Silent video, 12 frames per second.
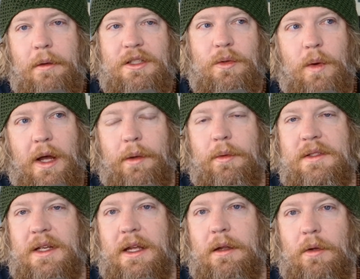So why
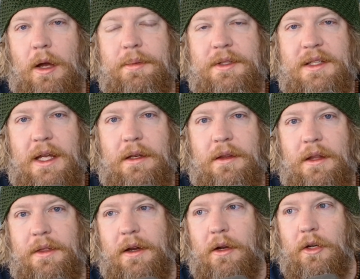was I upset
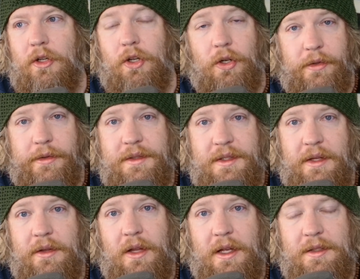that there are girls
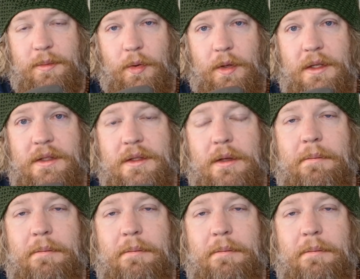in the Lost Boys?